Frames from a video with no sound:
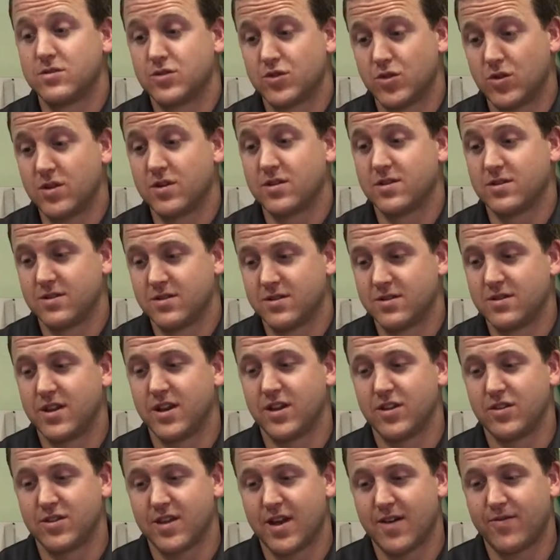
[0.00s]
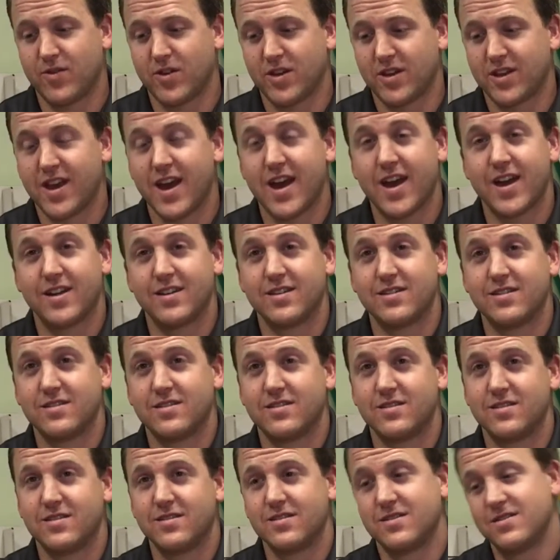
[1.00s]
Sure. Yeah, you definitely
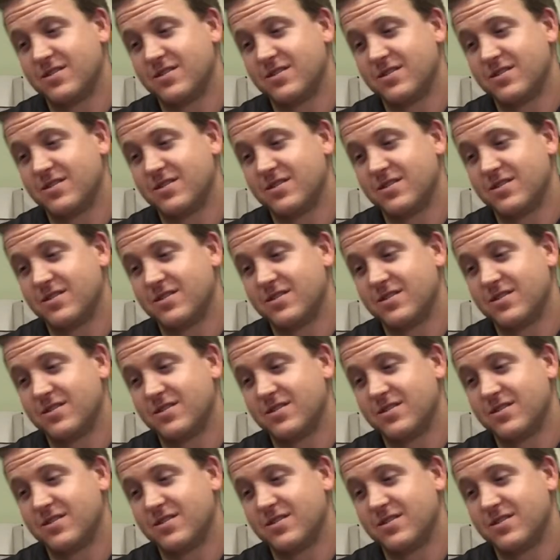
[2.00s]
can.